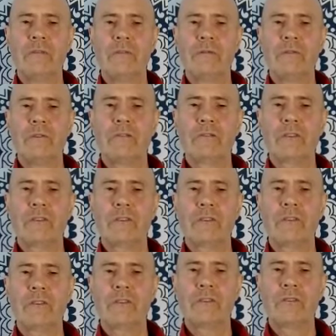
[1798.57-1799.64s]

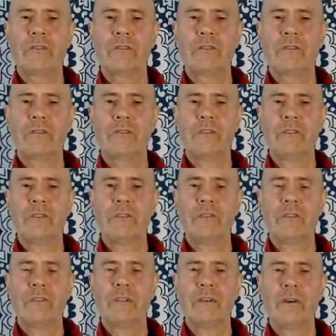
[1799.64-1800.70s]
functions
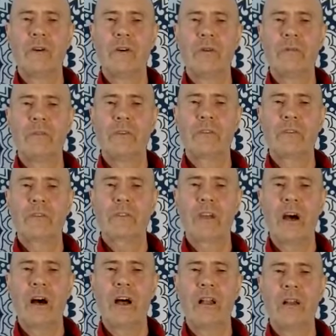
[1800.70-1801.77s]
of the
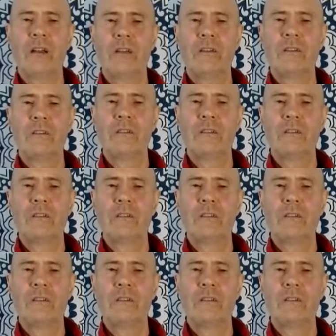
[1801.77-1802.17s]
skull,